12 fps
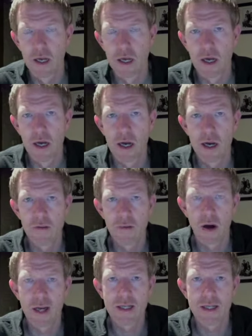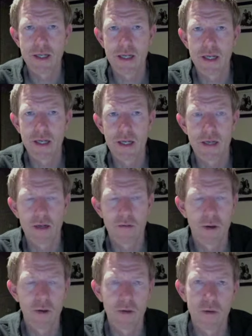IT and can
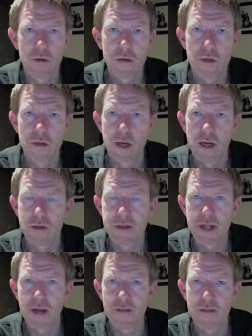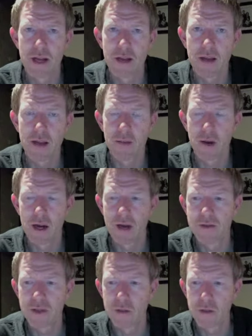pull stuff together. You might have
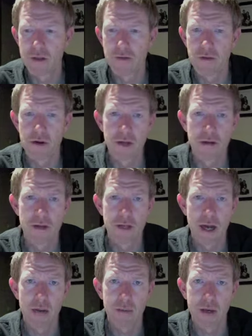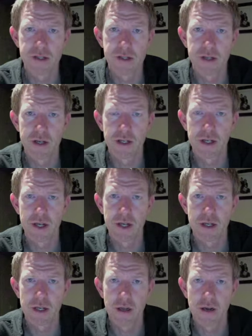someone who's a very good database searcher and
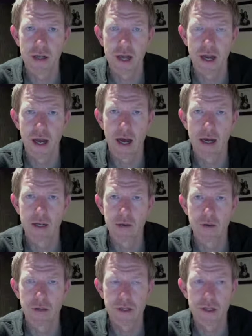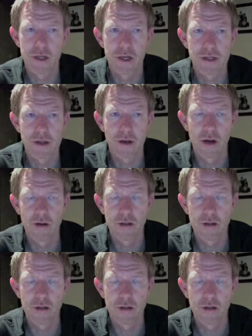can locate articles to assign or